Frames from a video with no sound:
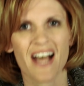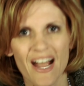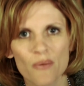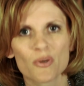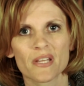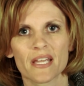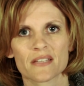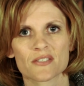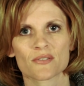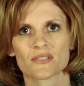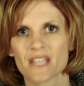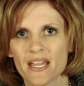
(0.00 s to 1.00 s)
I will
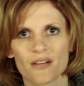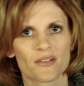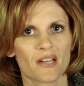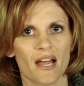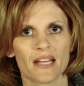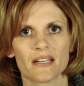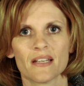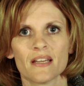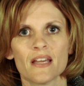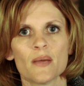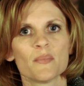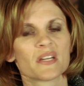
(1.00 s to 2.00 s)
answer day or night
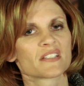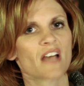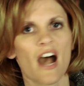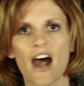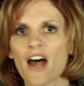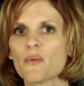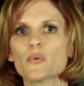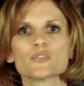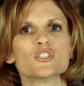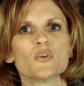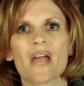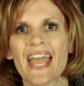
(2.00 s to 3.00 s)
because I will
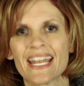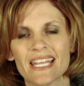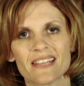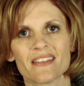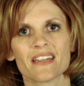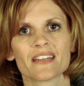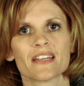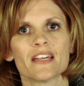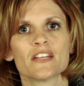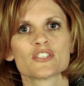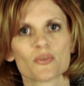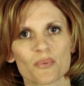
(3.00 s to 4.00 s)
do anything
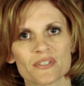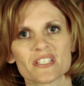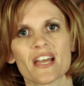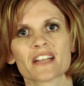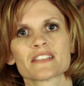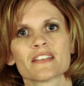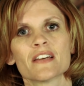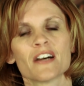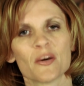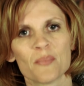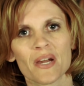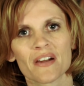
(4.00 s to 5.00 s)
to protect
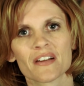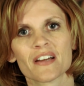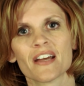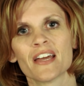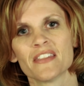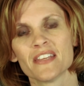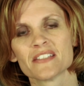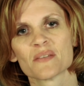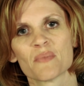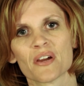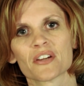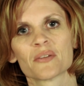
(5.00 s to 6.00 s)
America and these
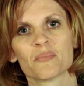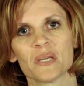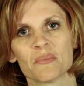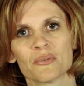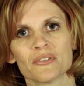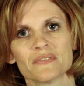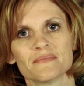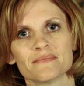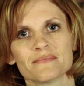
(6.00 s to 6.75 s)
American people.